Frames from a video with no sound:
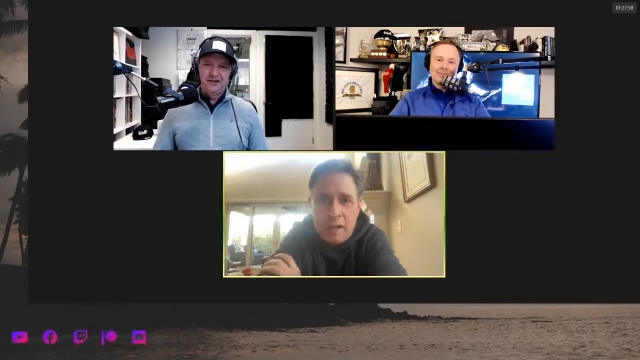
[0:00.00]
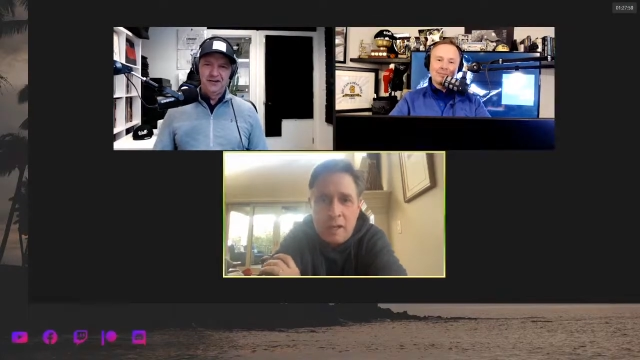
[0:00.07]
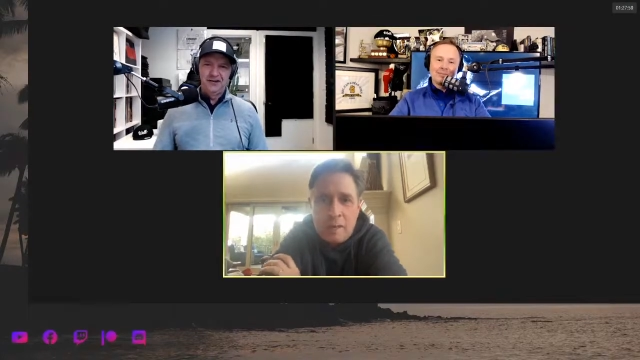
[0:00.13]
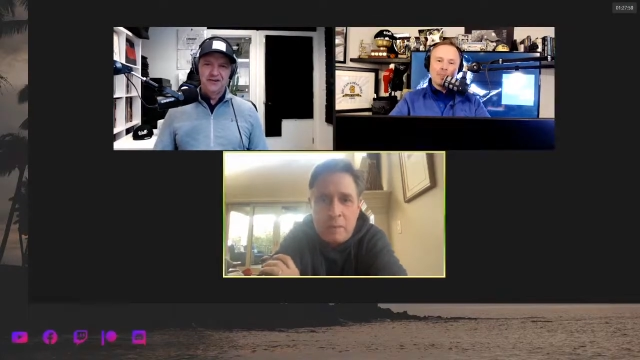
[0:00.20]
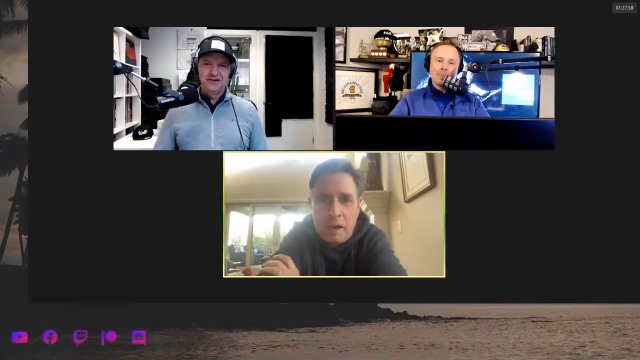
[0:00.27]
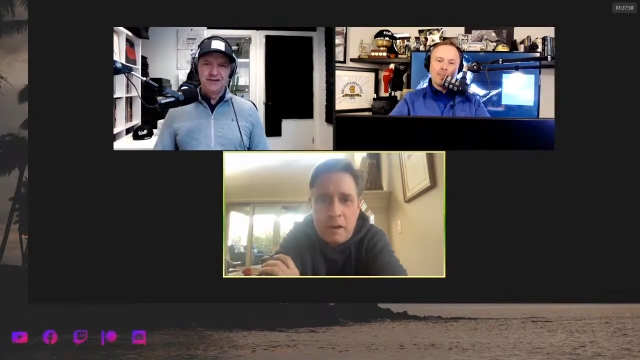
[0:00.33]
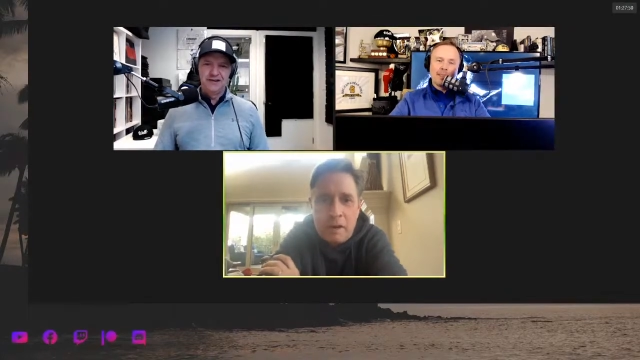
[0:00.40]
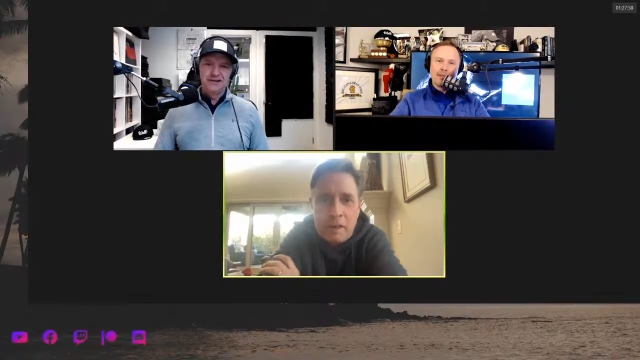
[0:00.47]

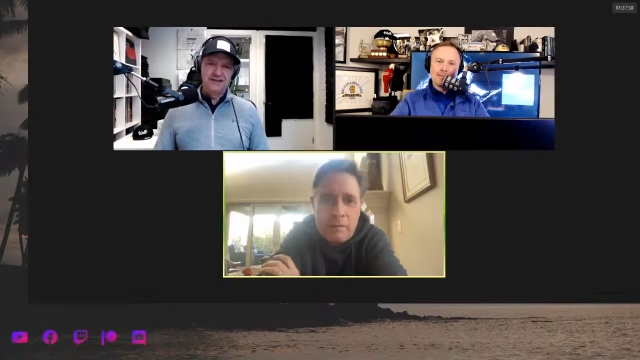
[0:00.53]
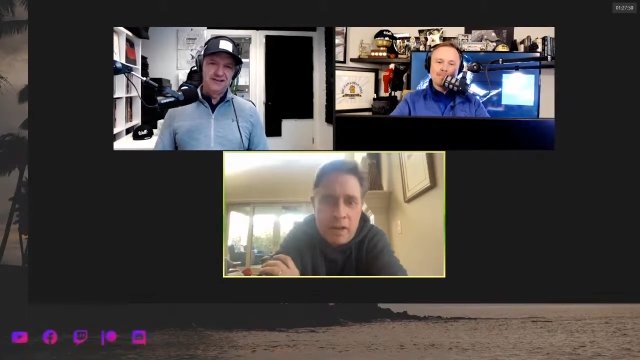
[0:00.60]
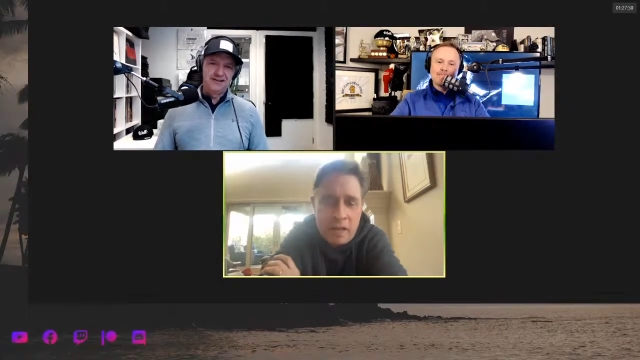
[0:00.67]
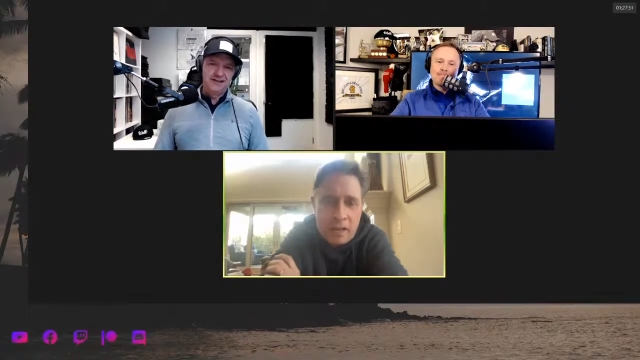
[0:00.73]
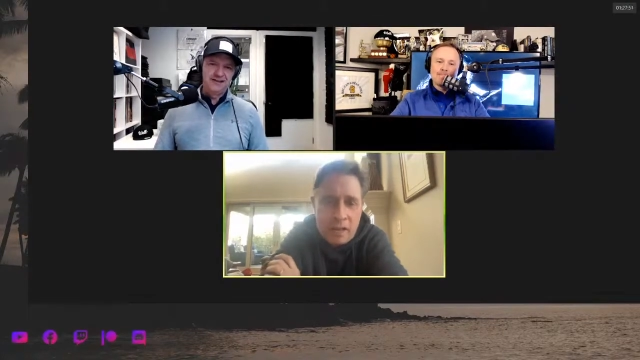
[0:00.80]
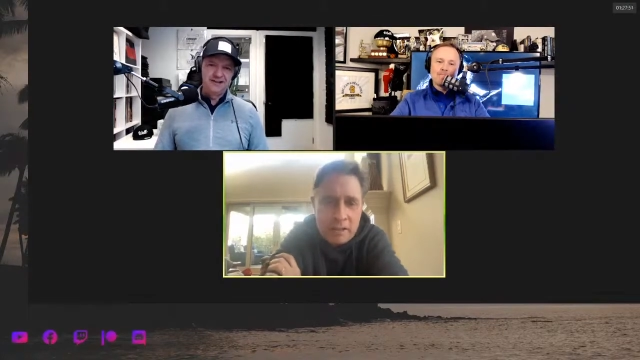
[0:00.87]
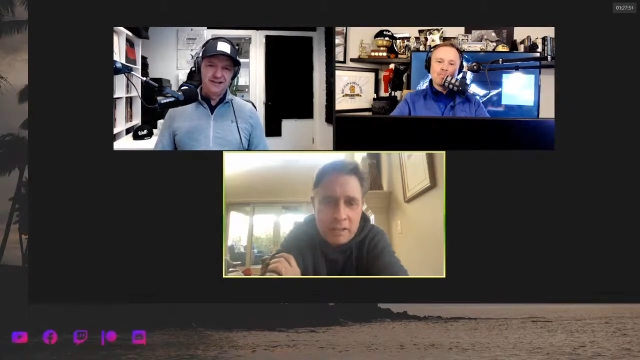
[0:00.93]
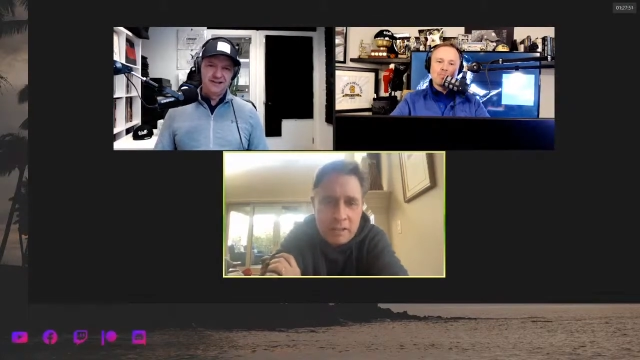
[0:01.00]
upon the
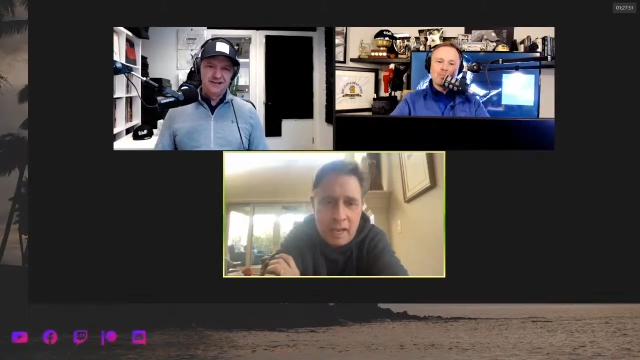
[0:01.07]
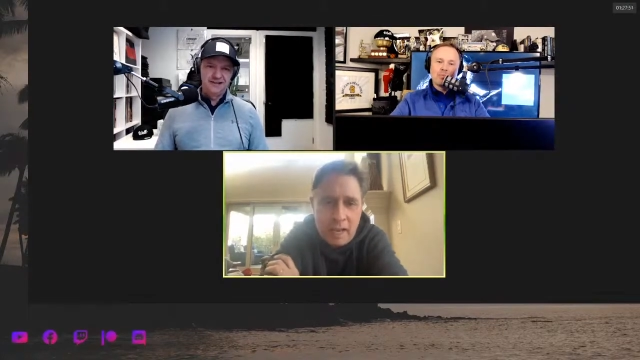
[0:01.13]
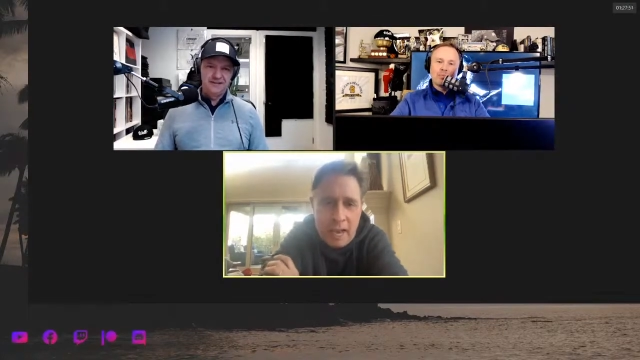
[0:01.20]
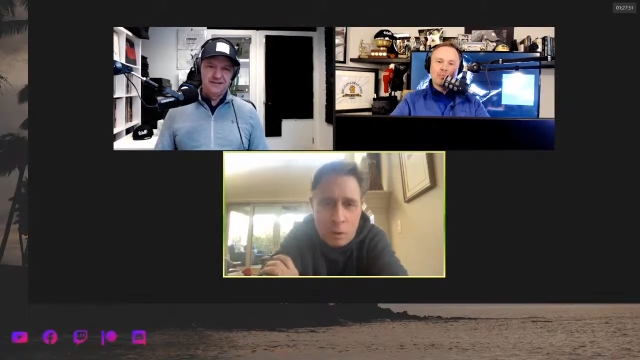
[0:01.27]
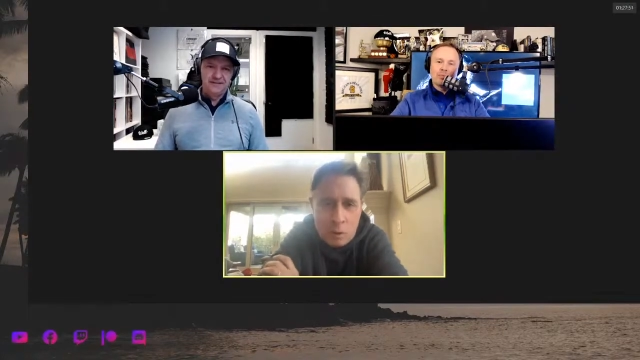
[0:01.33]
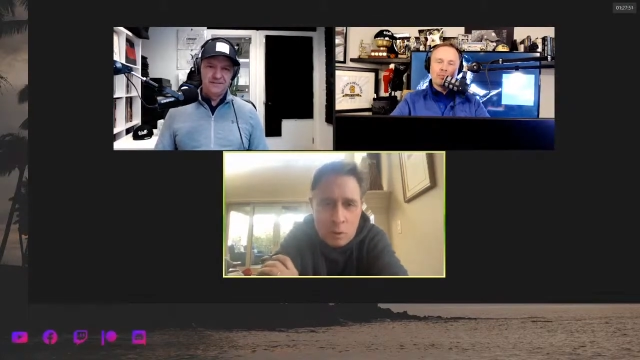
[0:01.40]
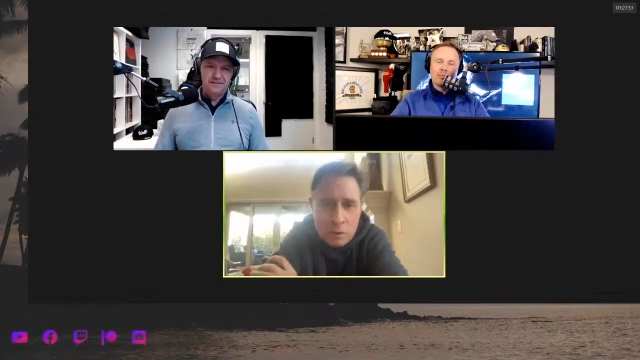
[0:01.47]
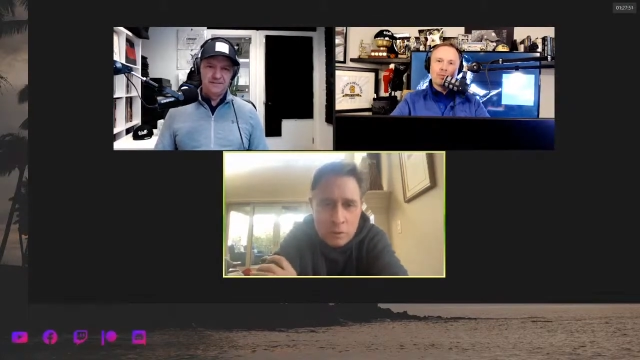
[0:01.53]
Valentine
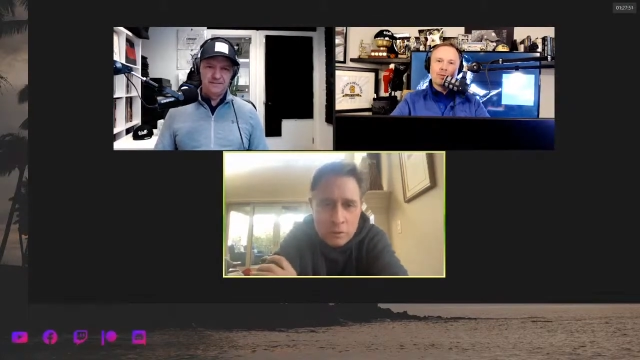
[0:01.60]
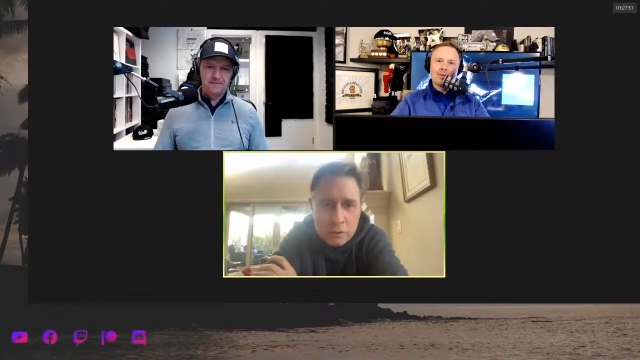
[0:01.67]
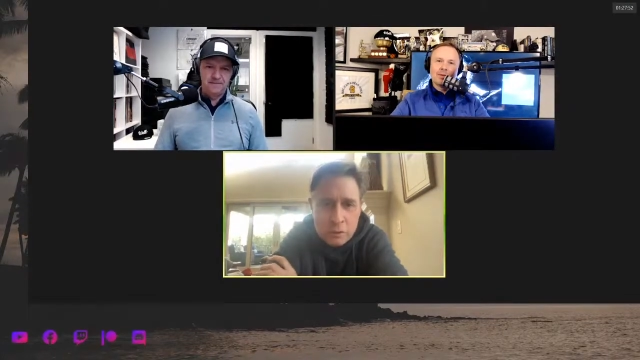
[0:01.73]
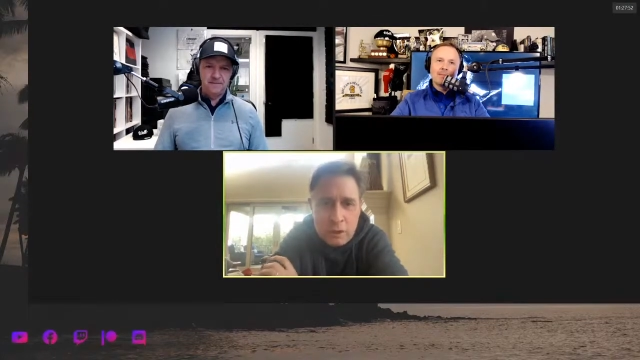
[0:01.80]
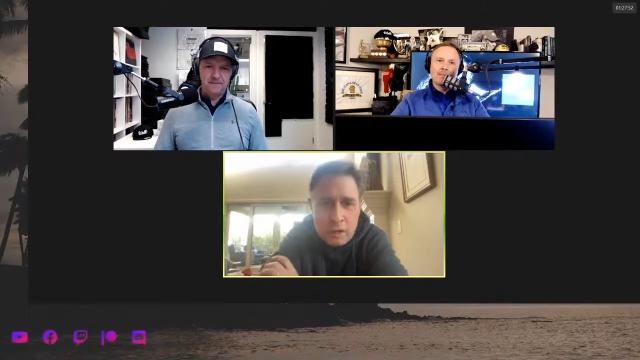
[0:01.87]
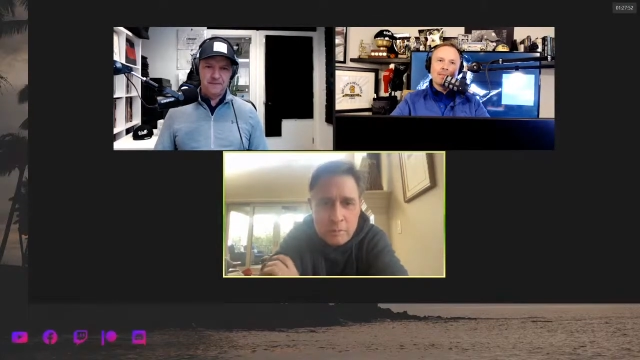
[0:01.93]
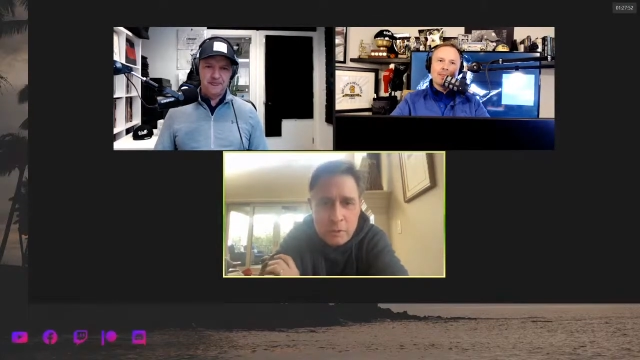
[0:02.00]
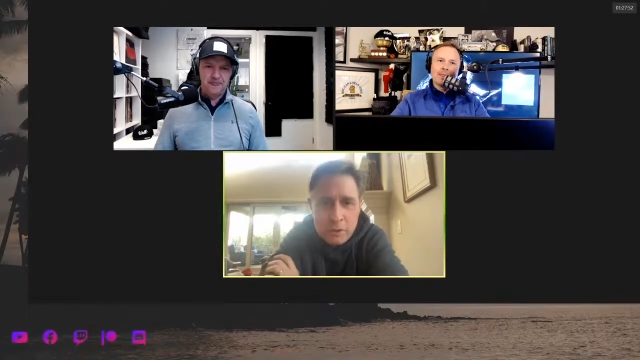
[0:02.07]
hours, so
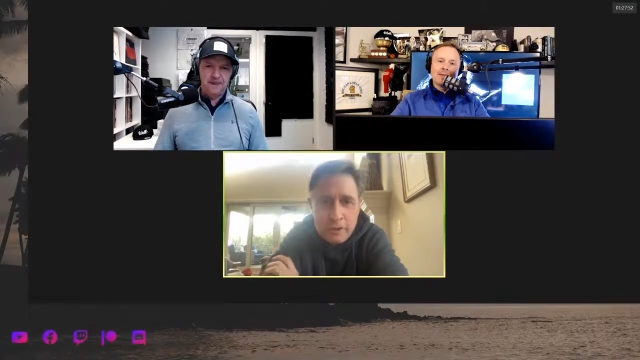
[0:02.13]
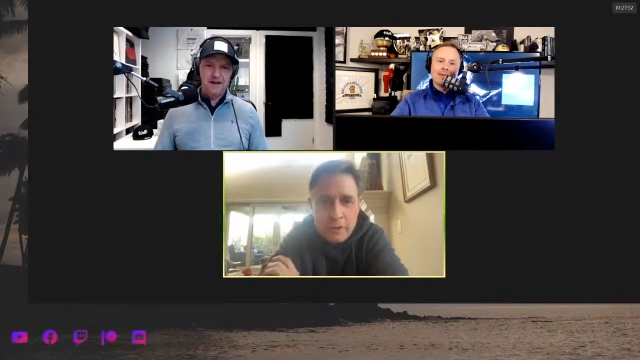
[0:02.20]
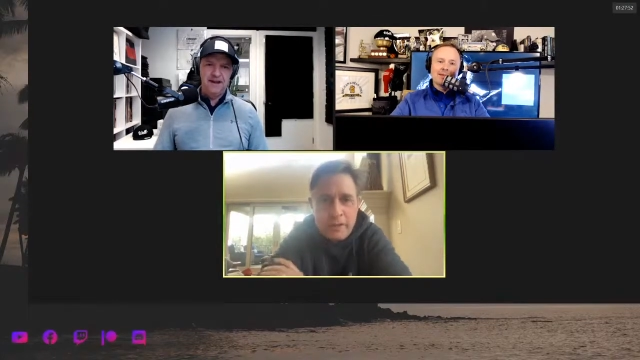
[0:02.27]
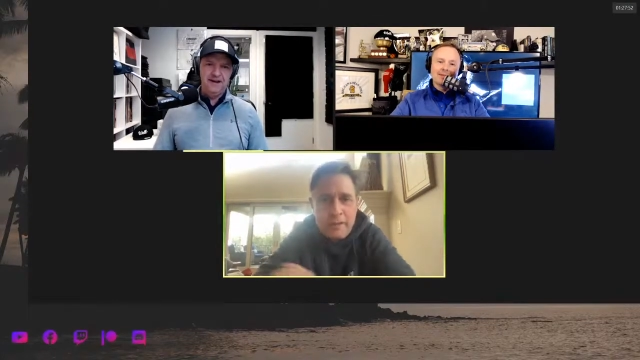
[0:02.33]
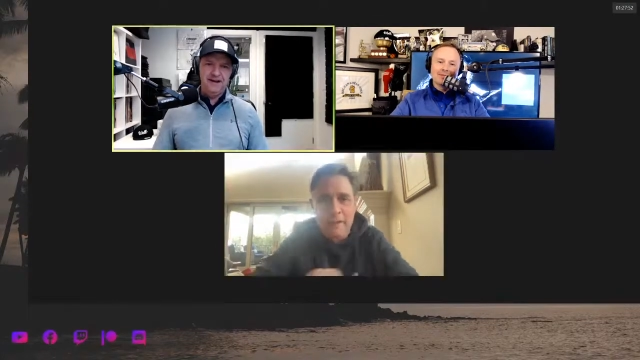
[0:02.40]
I'm good.